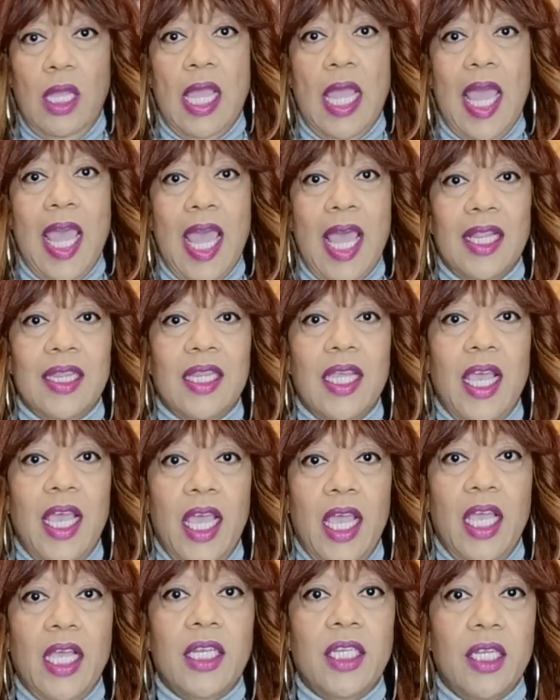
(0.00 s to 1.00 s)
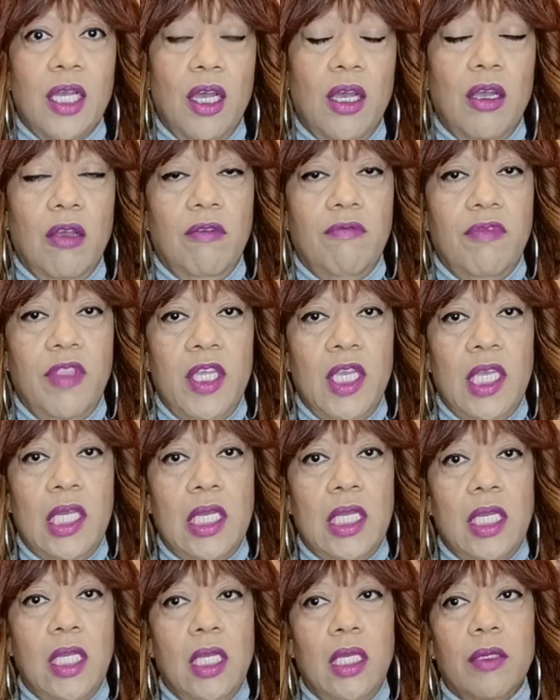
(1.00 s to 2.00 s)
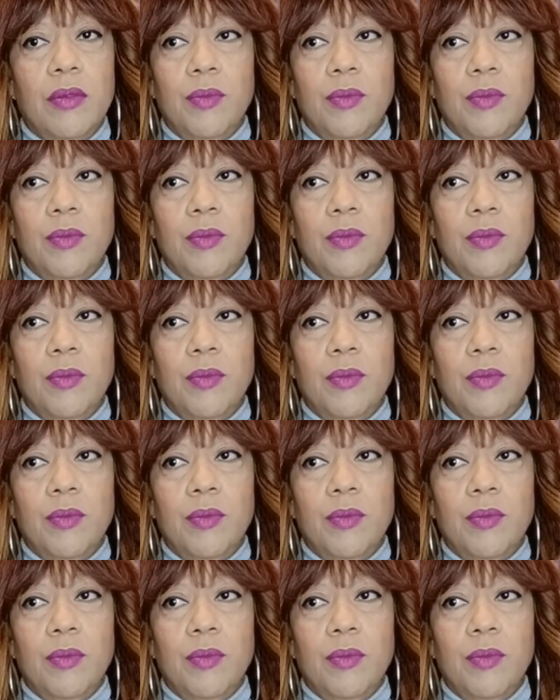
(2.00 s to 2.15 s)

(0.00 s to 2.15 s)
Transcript: at the end of the